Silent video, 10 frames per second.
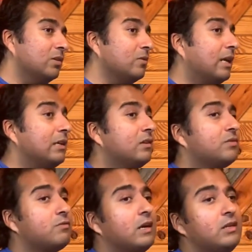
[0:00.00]
And so that
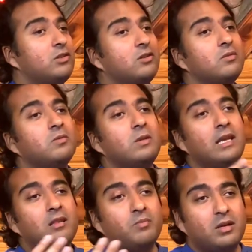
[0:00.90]
gives rise to,
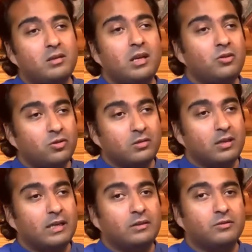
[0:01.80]
in the
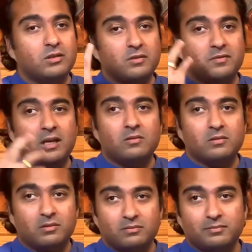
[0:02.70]
meditation, the hindrance of
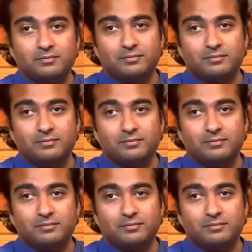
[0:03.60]
doubt.